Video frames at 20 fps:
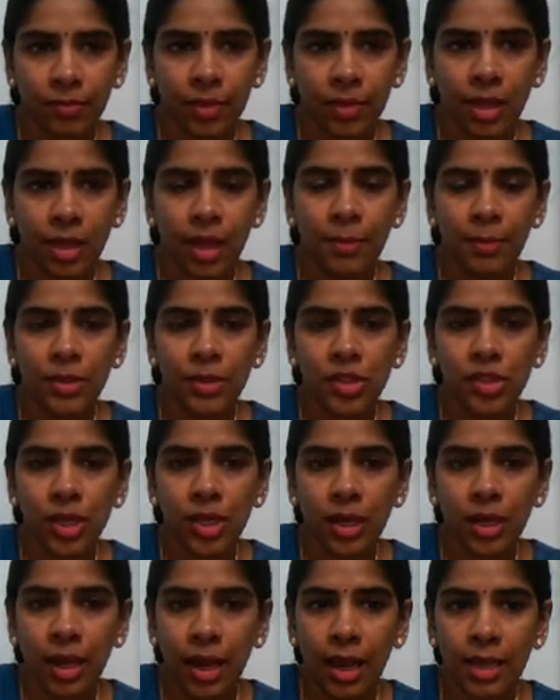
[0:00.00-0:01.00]
A
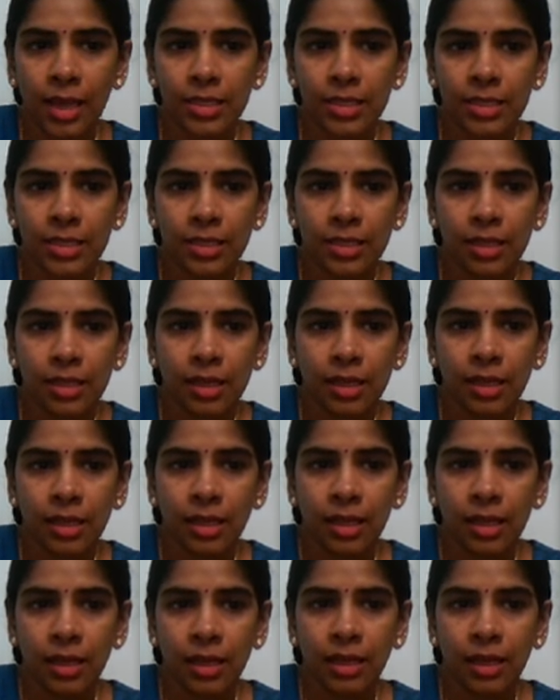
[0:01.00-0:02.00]
mixture has
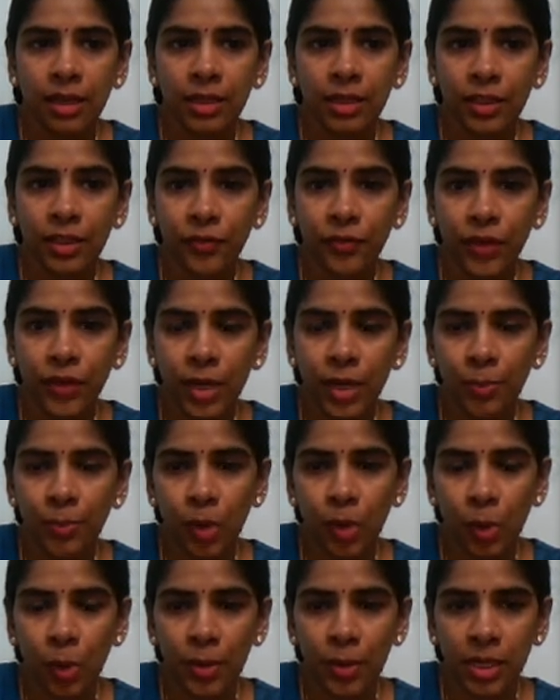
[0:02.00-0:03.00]
different
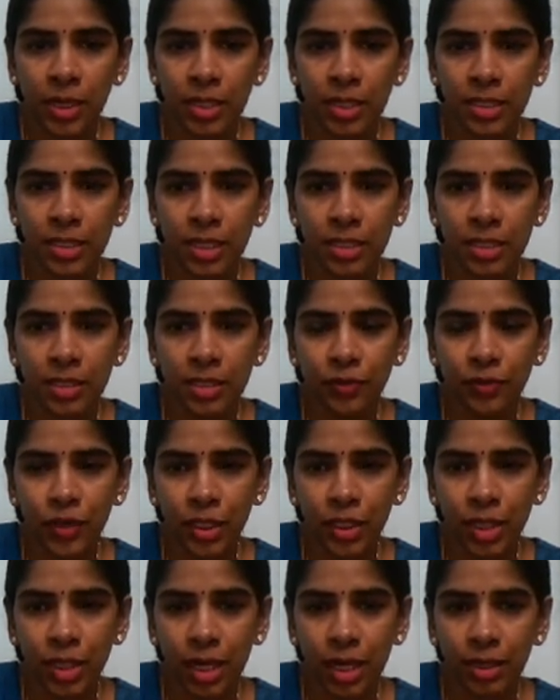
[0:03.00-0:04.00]
properties, that is
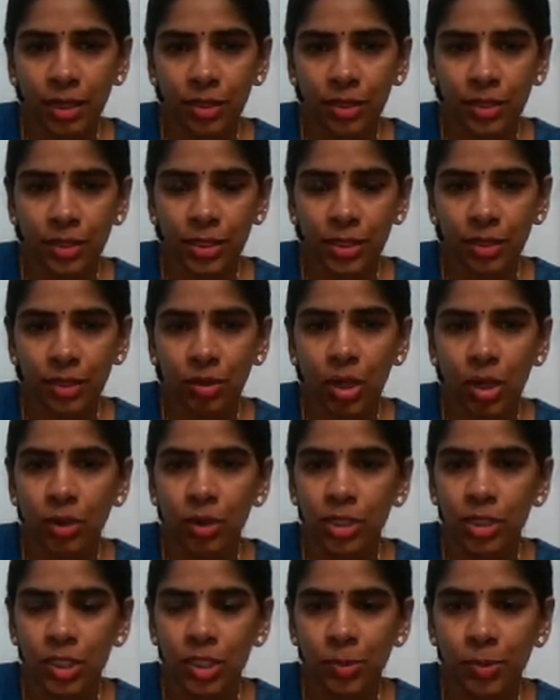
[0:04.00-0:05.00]
different colors throughout
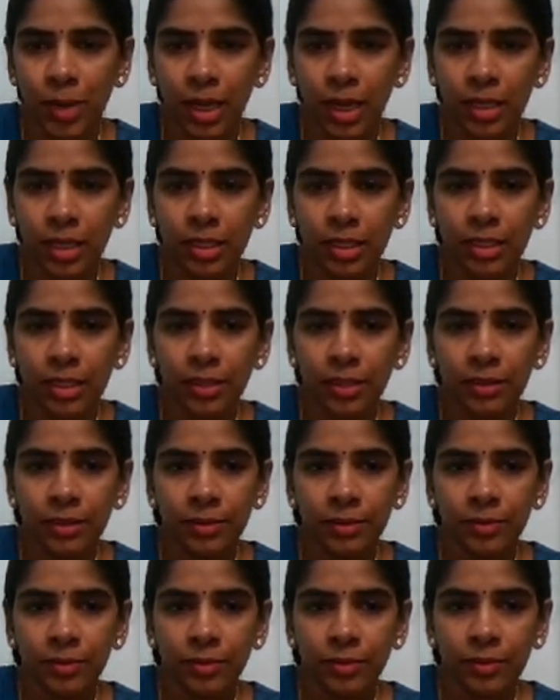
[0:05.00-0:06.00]
its bulk,
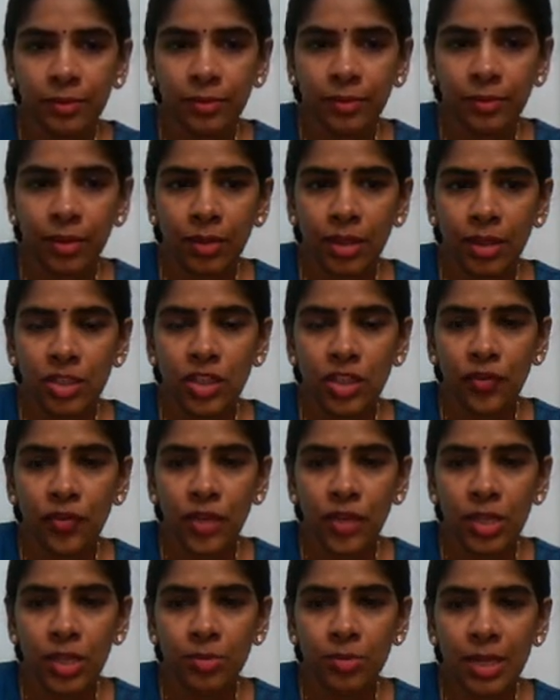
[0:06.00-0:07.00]

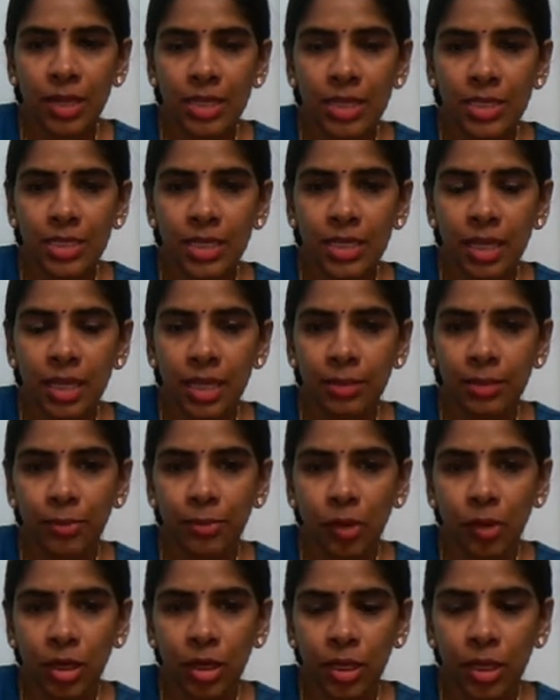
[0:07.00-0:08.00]
different melting and
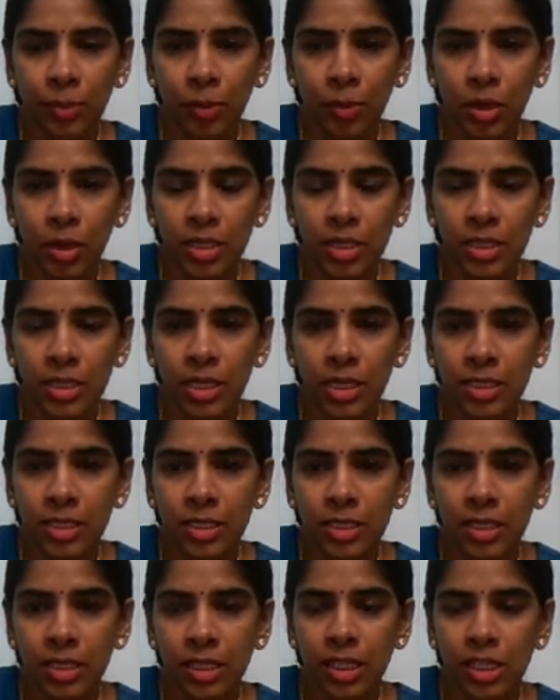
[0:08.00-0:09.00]
boiling points, that is
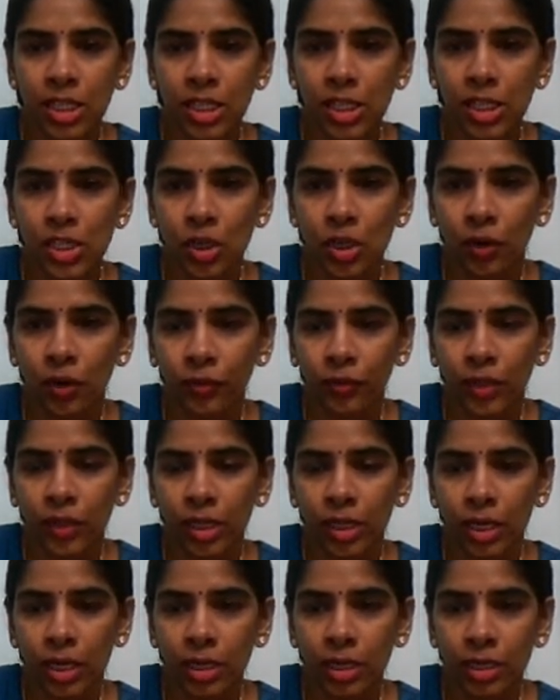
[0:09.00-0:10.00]
each of the
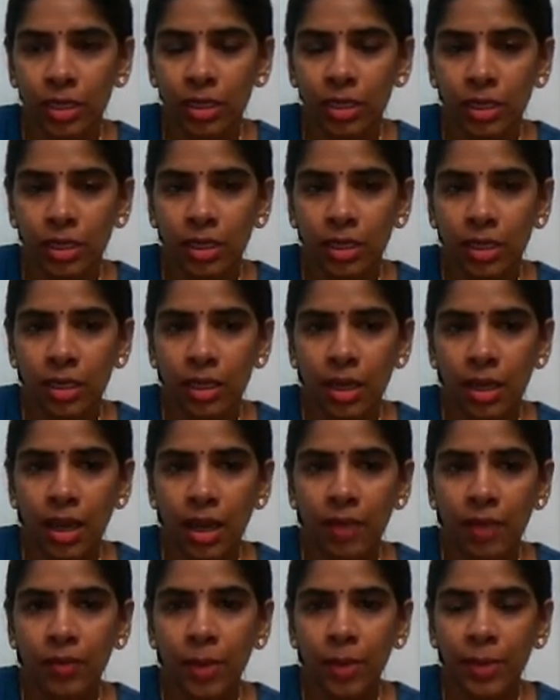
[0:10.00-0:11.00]
color
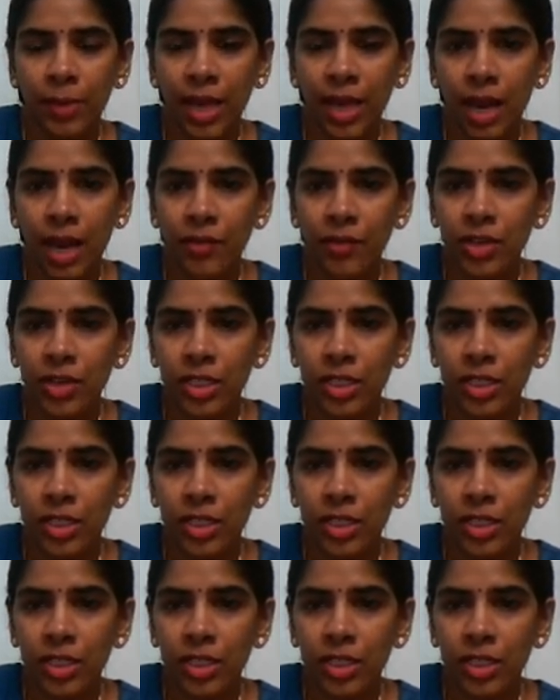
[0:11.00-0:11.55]
will be having